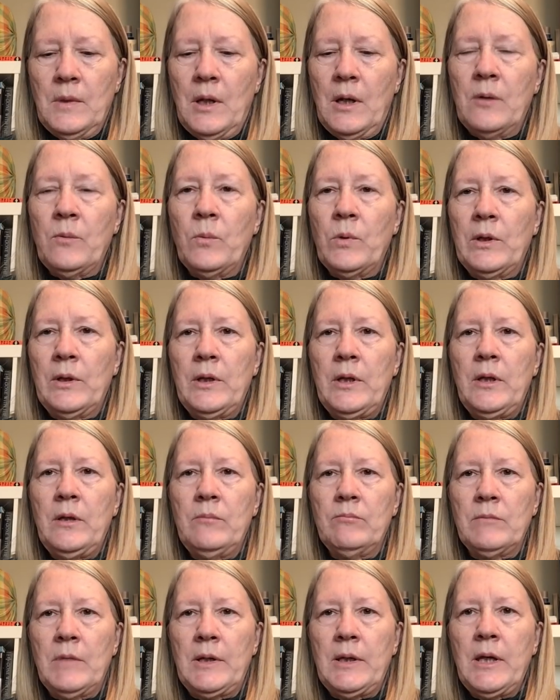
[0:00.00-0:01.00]
I
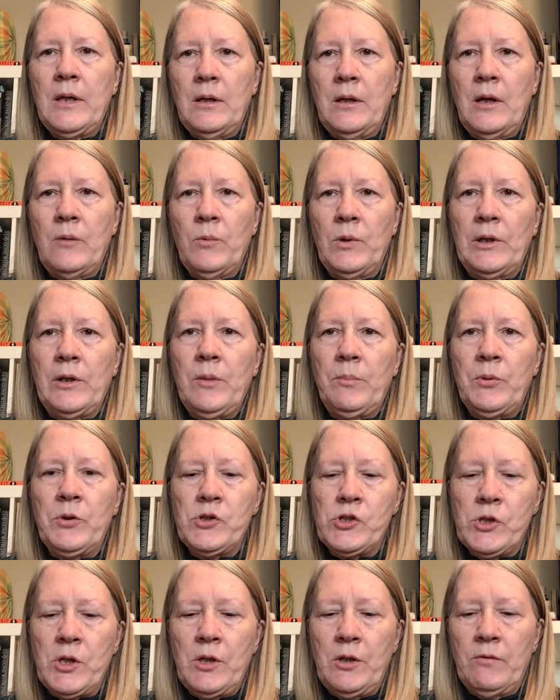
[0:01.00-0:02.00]
really
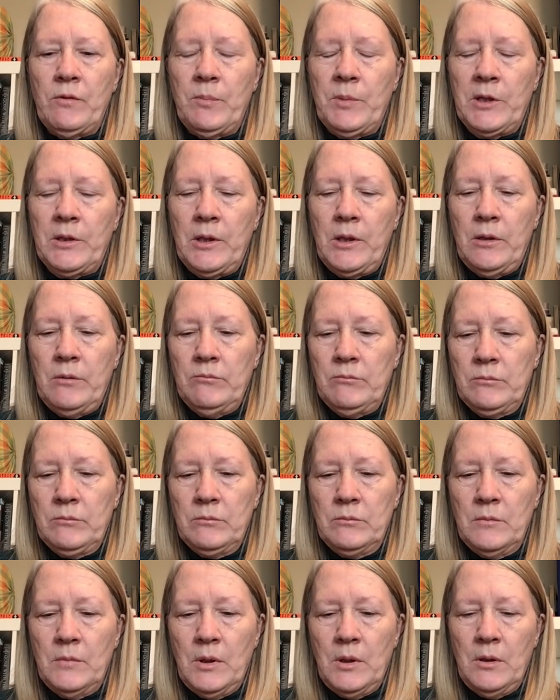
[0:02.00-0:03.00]
appreciate everybody.
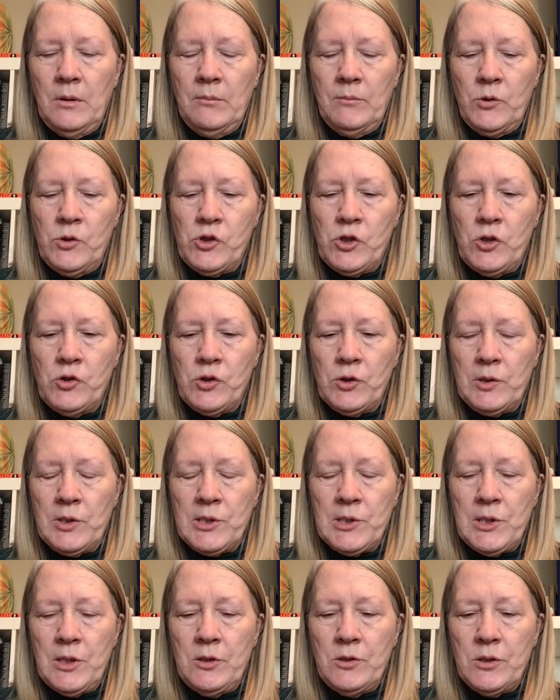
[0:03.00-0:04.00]
Appreciate you
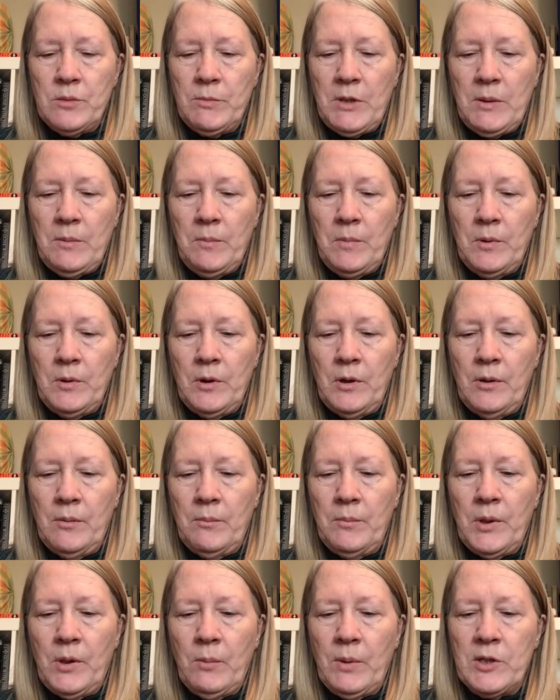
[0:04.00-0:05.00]
listening to me
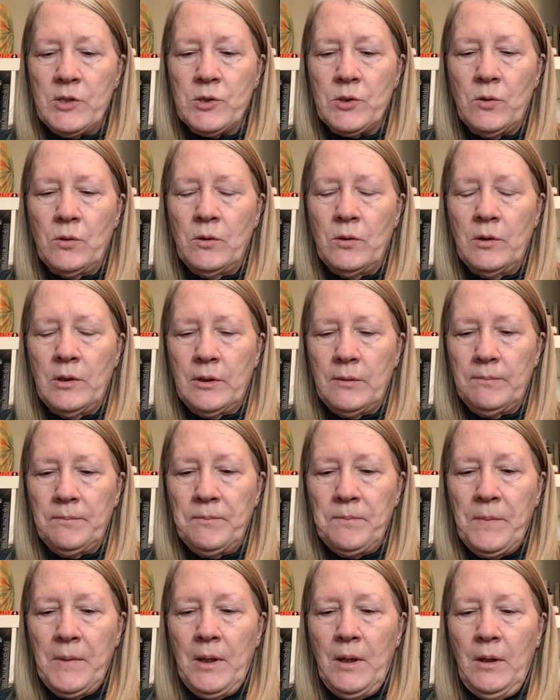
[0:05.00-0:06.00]
bare my soul,
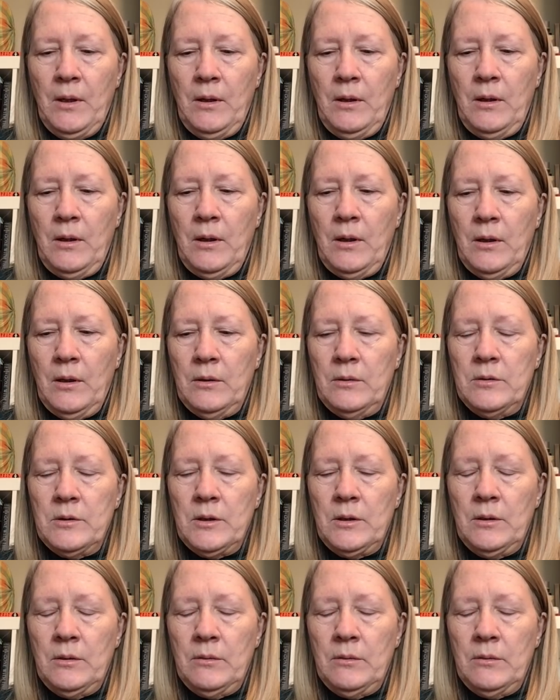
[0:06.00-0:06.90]
and